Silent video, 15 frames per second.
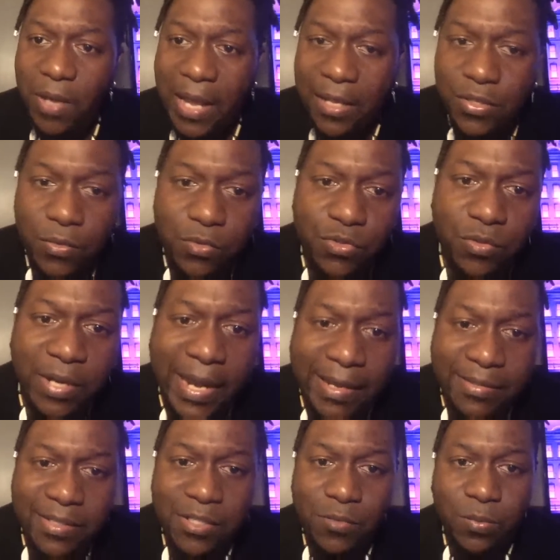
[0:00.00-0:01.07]
I told you
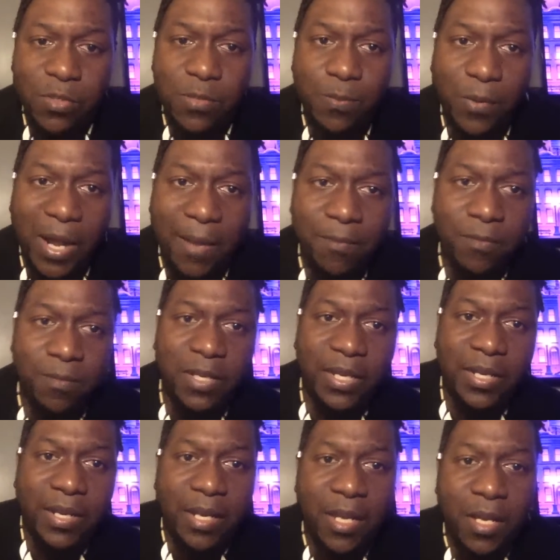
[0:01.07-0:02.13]
guys this was
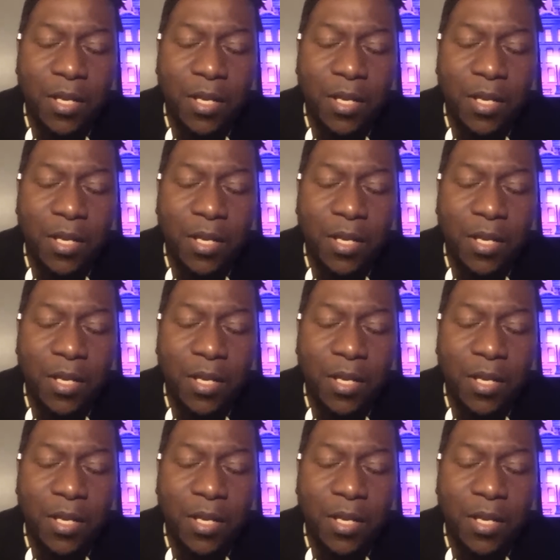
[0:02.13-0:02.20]
probably